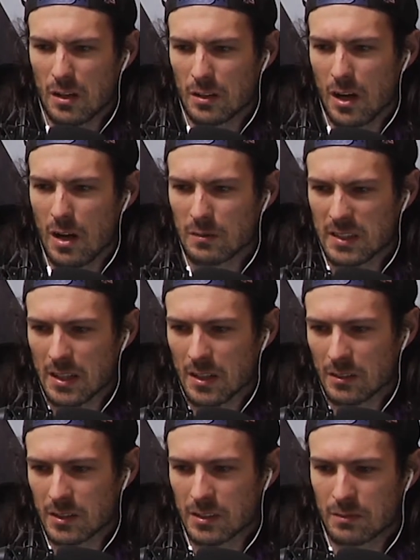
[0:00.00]
Oh, they're out there
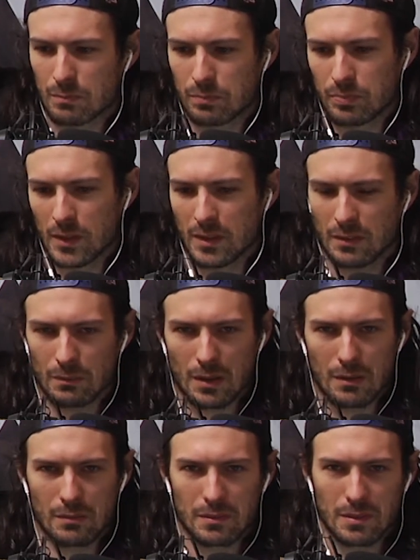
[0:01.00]
just
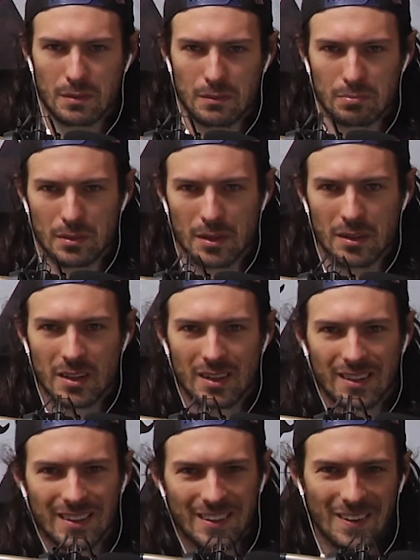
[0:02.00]

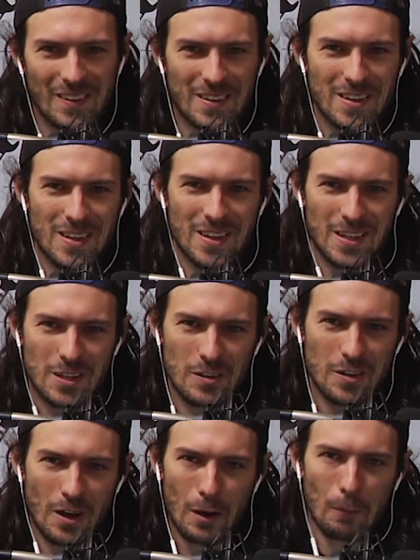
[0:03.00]
and all the you
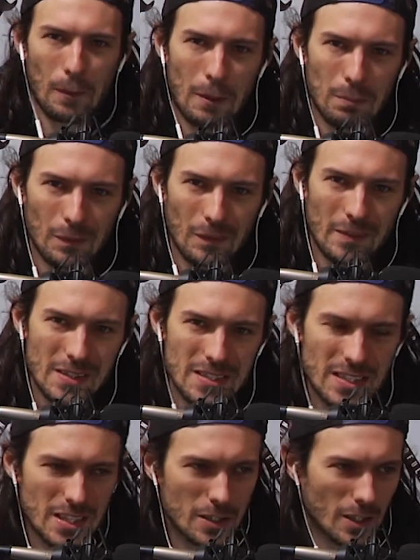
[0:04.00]
young people in the
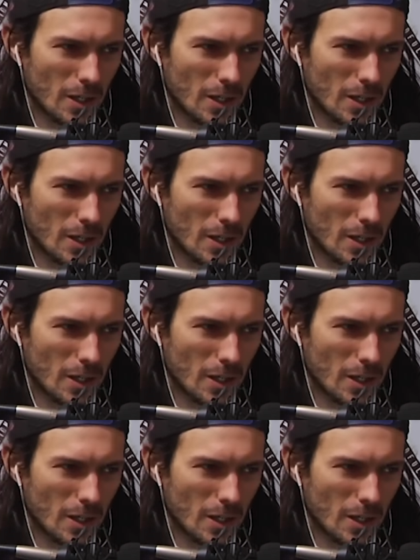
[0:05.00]
cities are going,